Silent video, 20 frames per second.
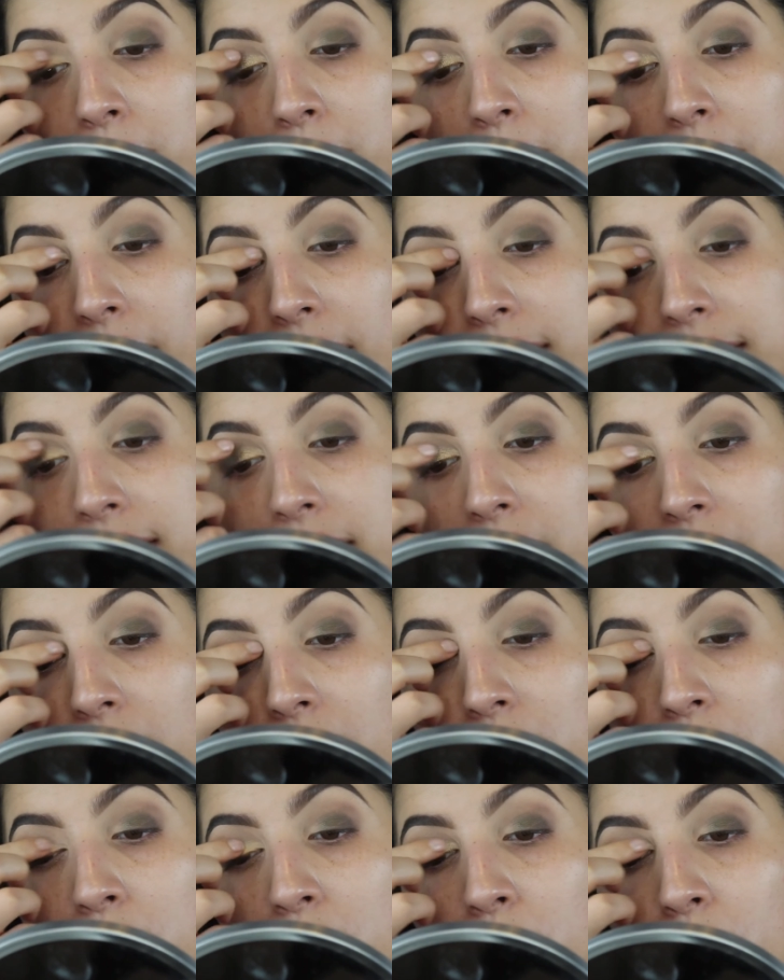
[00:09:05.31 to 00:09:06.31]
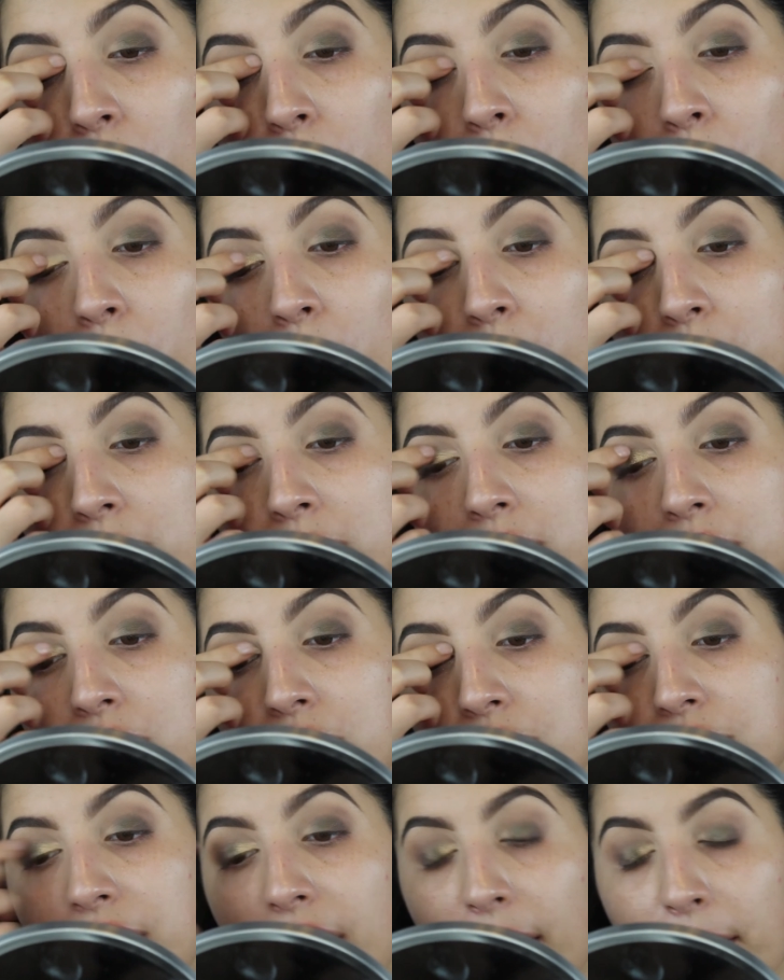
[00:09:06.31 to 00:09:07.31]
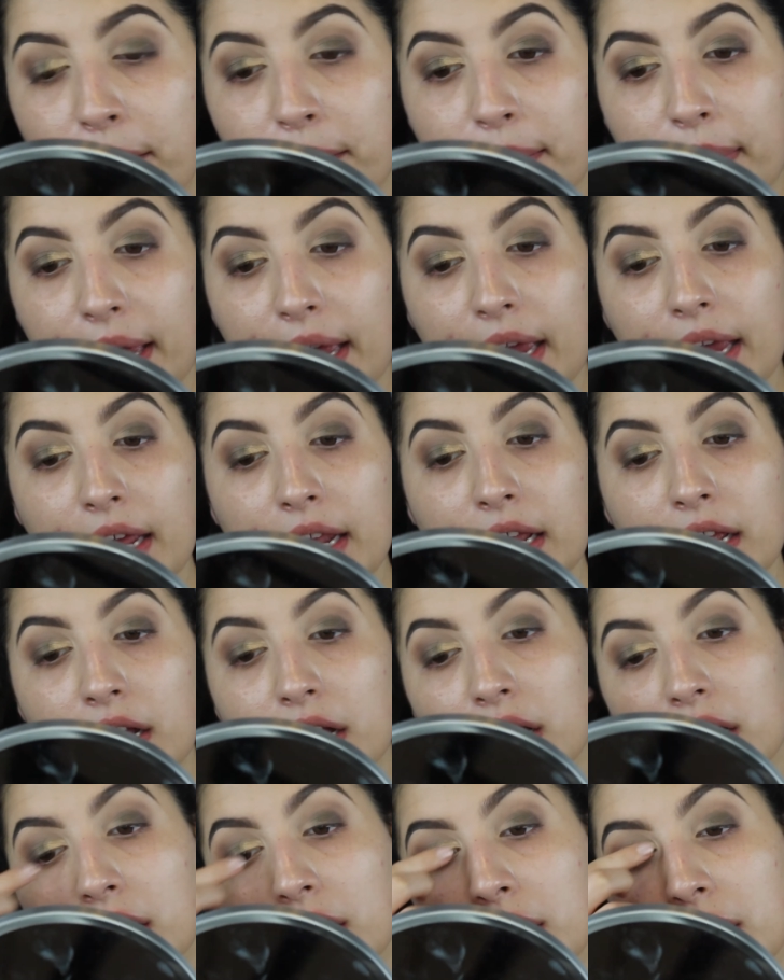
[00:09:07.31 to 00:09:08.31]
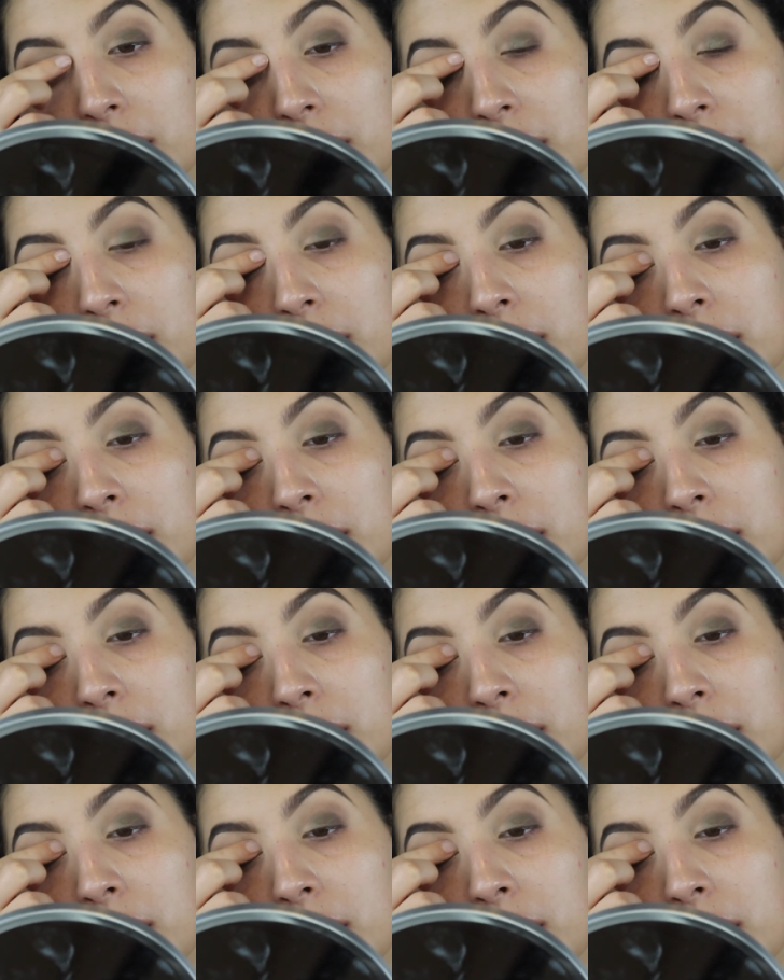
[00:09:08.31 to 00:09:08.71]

Yeah, it's like a goldy champagne-y color.